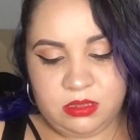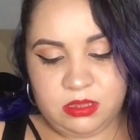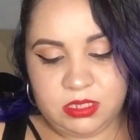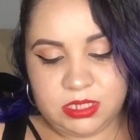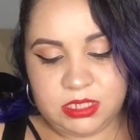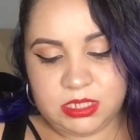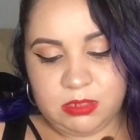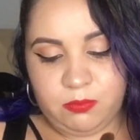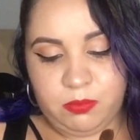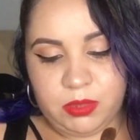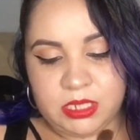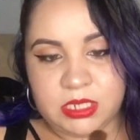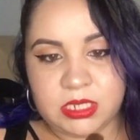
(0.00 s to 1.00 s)
This is a
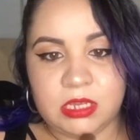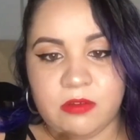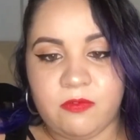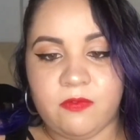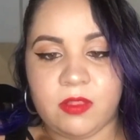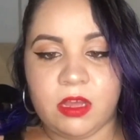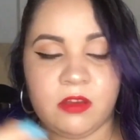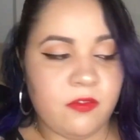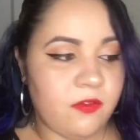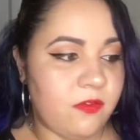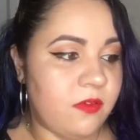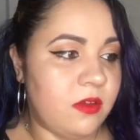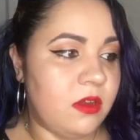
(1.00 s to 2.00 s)
blending
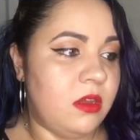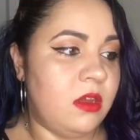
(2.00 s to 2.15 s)
fluff.